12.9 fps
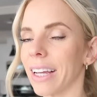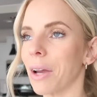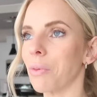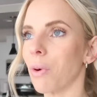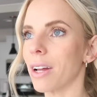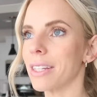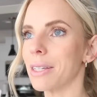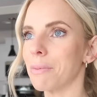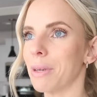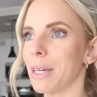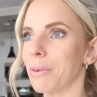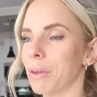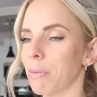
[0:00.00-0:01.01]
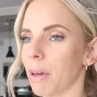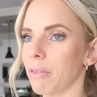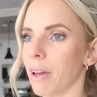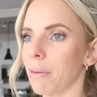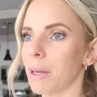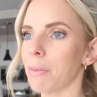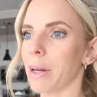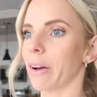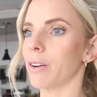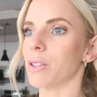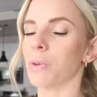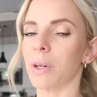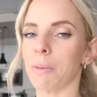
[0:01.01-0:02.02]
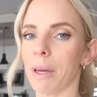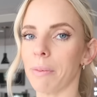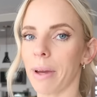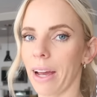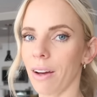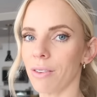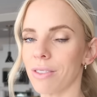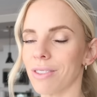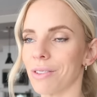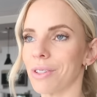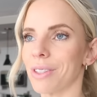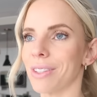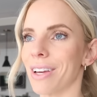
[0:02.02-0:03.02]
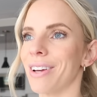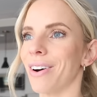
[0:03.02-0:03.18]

Like I want to be with my family, but I also wanna be at my house. So it's